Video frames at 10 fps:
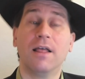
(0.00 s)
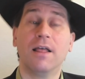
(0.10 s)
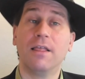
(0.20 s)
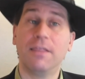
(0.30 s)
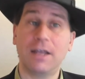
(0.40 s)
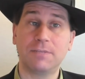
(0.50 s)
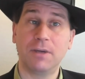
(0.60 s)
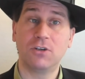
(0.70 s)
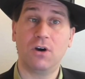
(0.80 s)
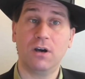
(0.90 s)
That's
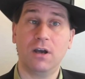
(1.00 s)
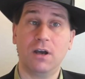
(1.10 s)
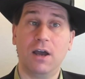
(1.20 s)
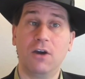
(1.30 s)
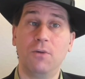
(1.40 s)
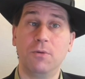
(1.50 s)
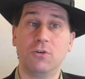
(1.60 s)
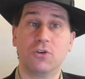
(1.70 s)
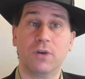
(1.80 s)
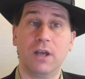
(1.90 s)
my talk. I hope you
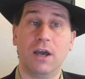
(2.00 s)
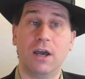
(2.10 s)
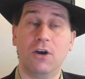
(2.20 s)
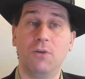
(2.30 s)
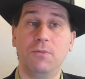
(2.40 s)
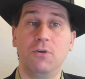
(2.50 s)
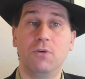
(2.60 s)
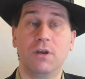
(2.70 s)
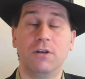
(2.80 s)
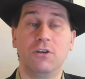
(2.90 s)
enjoyed it. I hope you
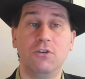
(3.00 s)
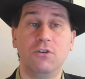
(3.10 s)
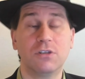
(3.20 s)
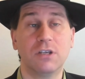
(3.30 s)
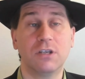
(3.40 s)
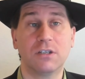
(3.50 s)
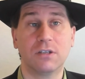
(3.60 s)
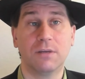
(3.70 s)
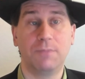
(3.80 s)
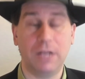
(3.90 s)
can use this
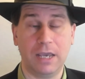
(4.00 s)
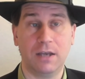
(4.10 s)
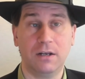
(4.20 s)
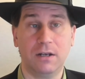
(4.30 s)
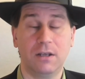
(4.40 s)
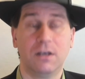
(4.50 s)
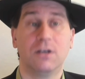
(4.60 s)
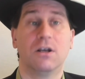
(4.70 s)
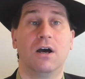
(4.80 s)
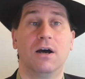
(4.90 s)
planning
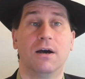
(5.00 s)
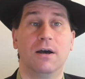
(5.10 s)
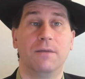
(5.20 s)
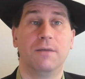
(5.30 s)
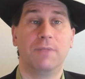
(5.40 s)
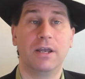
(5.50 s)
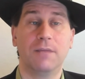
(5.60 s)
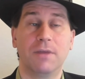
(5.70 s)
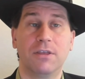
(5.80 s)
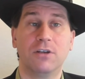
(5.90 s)

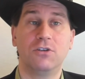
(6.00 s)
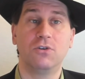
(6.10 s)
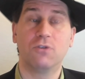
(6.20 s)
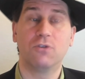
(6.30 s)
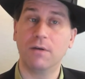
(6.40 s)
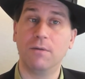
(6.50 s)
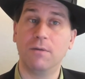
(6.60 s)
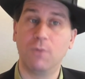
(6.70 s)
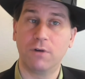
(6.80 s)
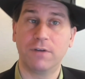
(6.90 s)
method to create
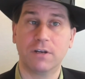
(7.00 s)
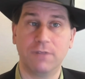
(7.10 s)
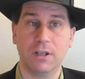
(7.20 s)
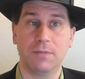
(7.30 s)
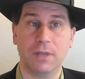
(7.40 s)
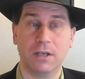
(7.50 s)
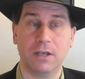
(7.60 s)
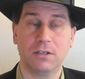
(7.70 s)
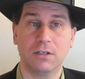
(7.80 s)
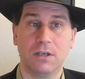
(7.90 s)
more effective daily
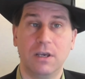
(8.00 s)
plans.